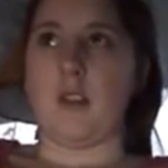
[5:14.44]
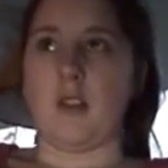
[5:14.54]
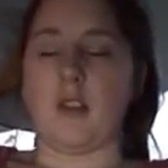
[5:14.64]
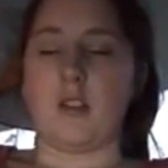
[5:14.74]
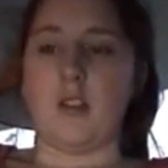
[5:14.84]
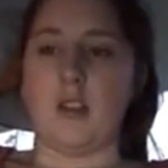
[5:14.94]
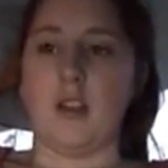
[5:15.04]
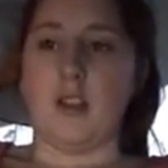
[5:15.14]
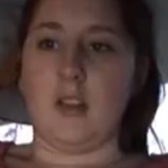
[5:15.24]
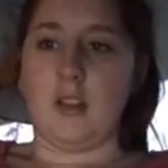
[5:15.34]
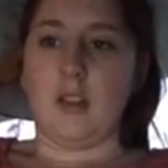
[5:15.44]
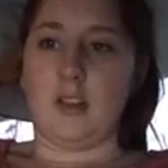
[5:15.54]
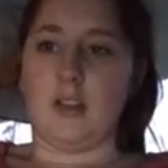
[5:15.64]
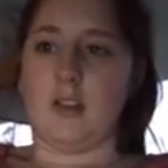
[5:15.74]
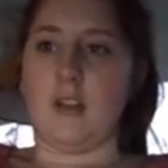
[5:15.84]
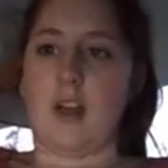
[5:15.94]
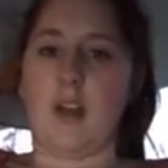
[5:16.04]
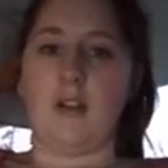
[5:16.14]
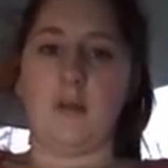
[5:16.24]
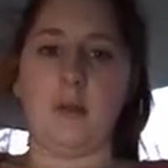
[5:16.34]
she had
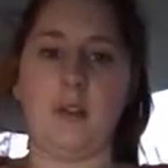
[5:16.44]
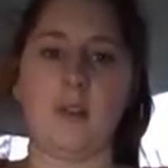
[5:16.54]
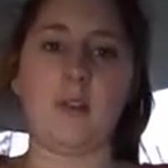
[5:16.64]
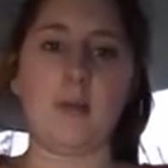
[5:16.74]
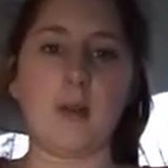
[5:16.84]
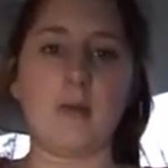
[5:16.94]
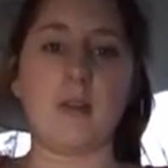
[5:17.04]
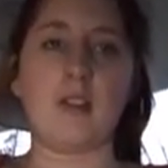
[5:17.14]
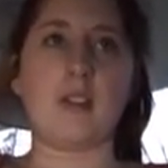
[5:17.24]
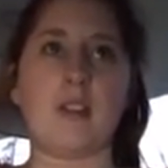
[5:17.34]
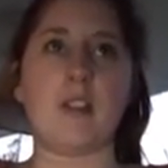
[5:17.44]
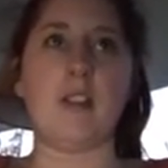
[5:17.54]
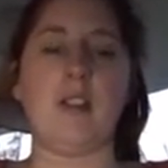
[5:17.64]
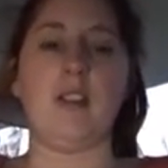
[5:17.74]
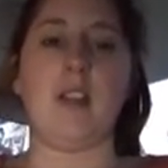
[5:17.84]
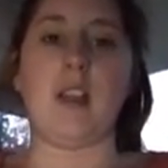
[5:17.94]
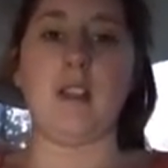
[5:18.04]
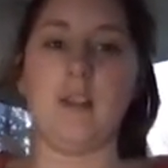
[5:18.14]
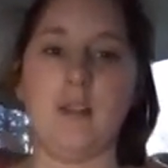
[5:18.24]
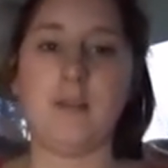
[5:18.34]
her material published in
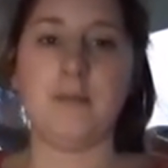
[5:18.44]
Yale,